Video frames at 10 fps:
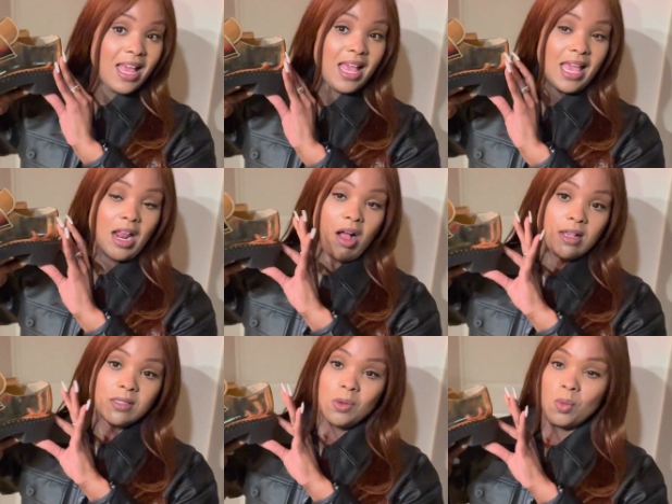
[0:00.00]
And I
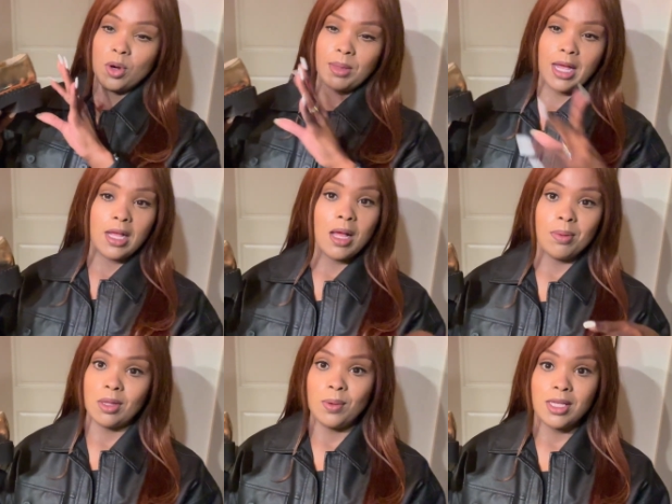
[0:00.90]
also wore them like a
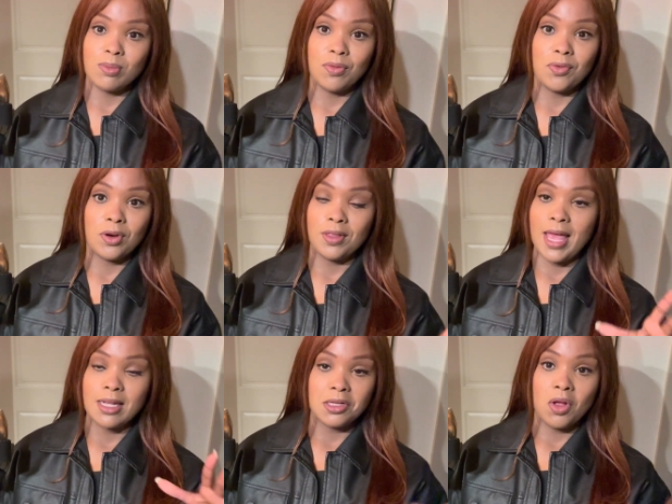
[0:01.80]
couple of weeks before
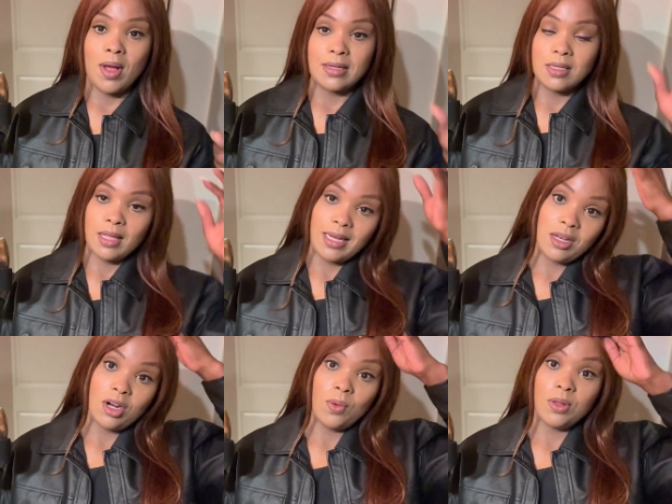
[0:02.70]
that to go out to like
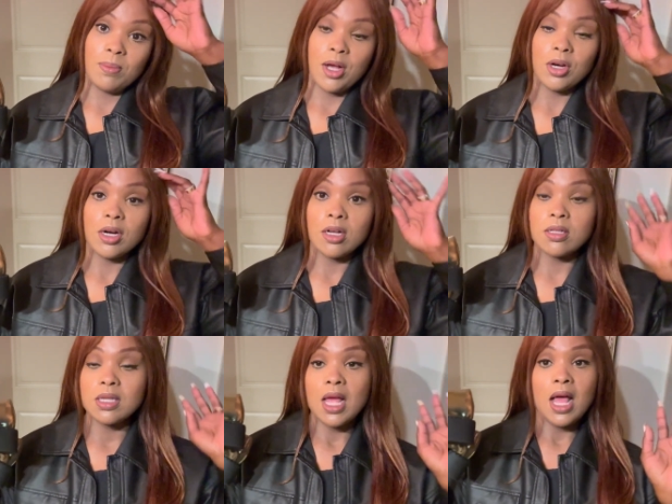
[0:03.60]
dinner with my girls.